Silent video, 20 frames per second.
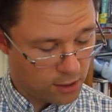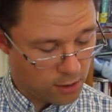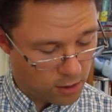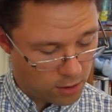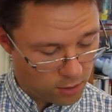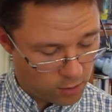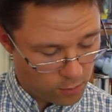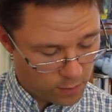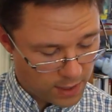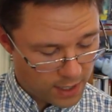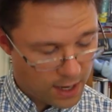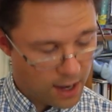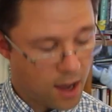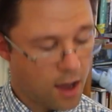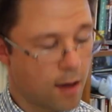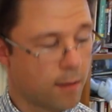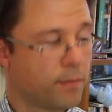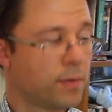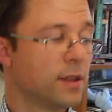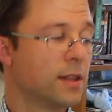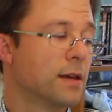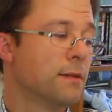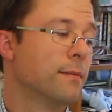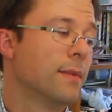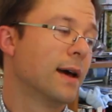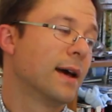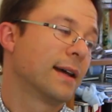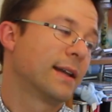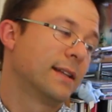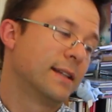all the way up and then
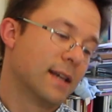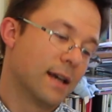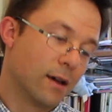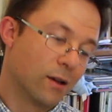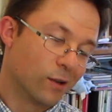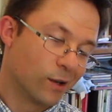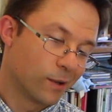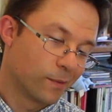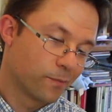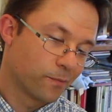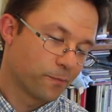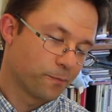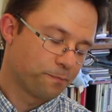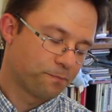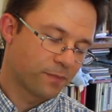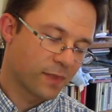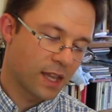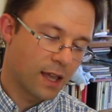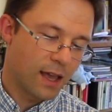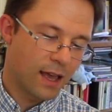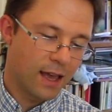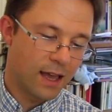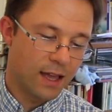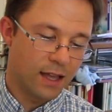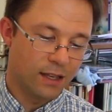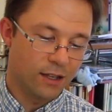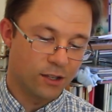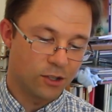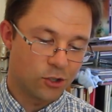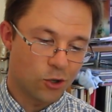back down.
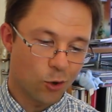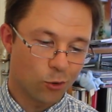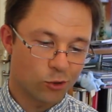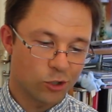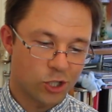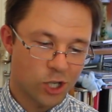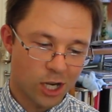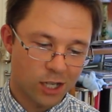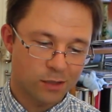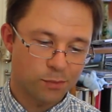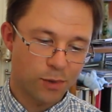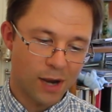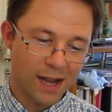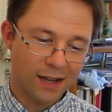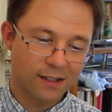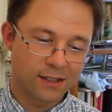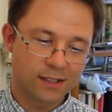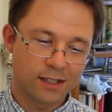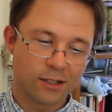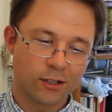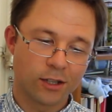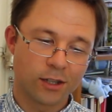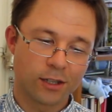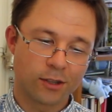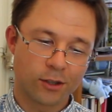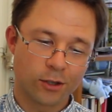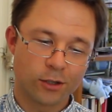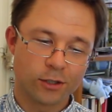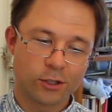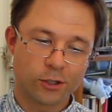And don't just practice it on the
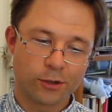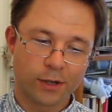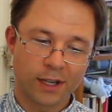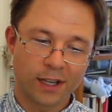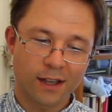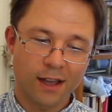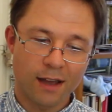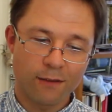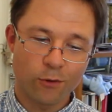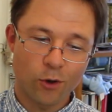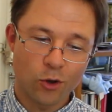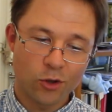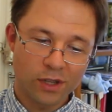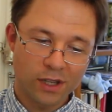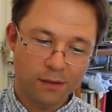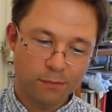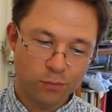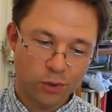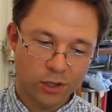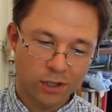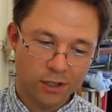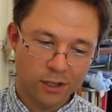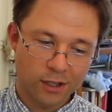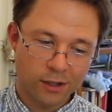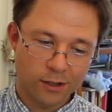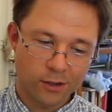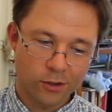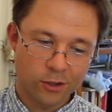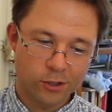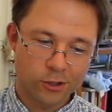3rd string. I've only put it on
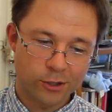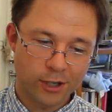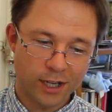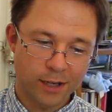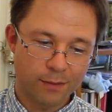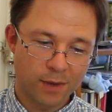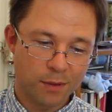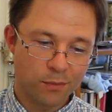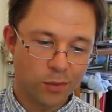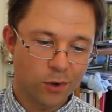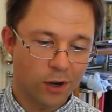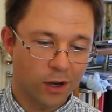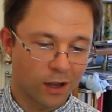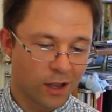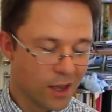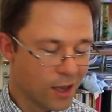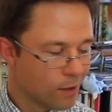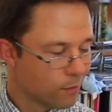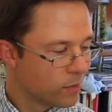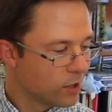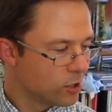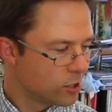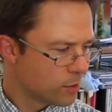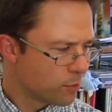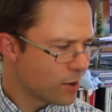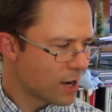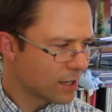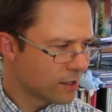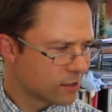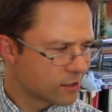the 3rd string in my book, but you should
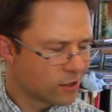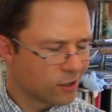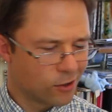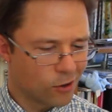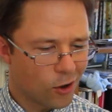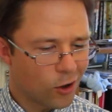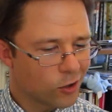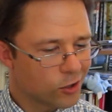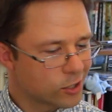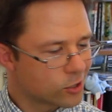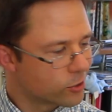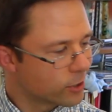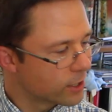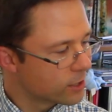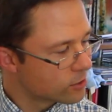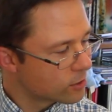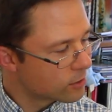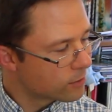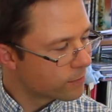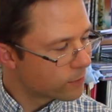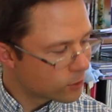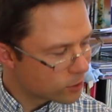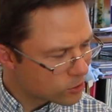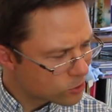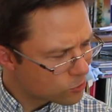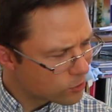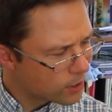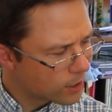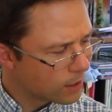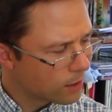practice on all the strings. On the 1st
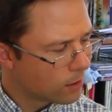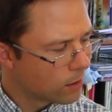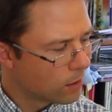string,